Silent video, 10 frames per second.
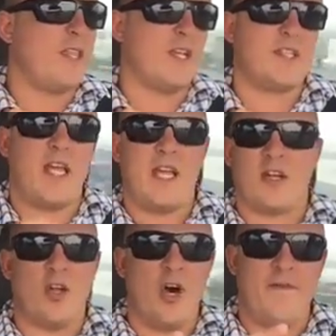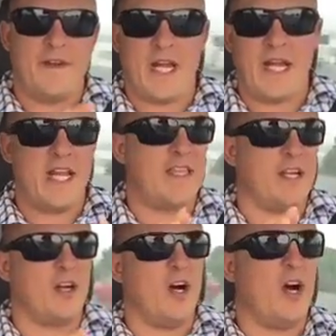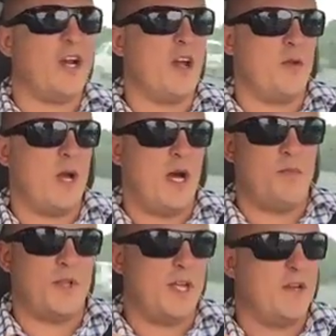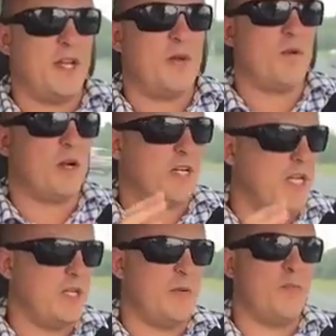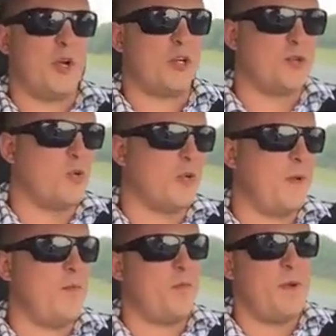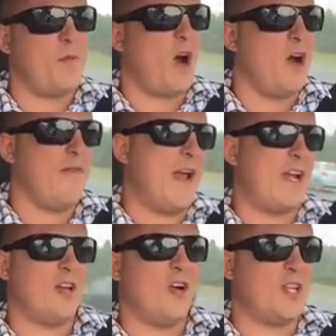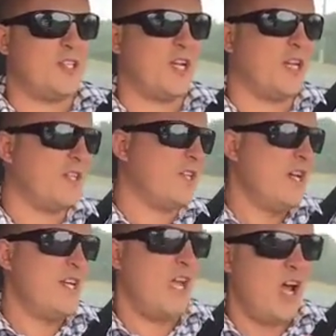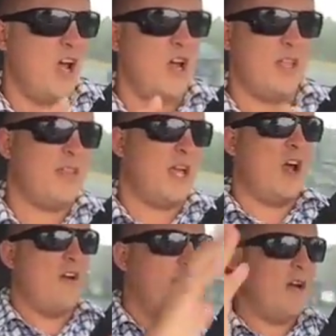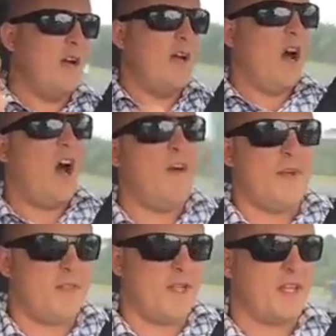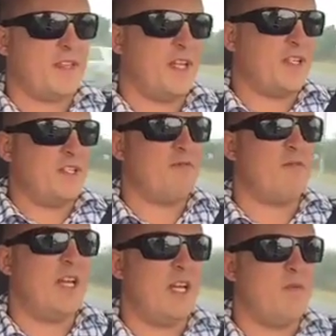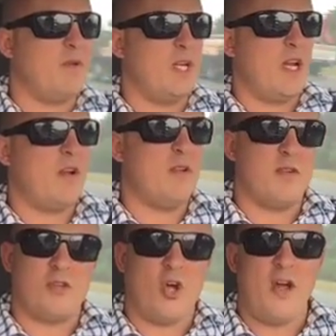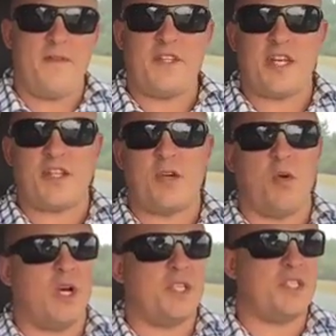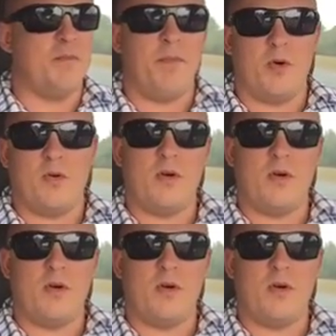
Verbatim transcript: this in life and anything. I, I know um, with our network, when I talk to people, people overanalyse things, they, uh, they over overthink things, and really, you know, life is actually quite simple,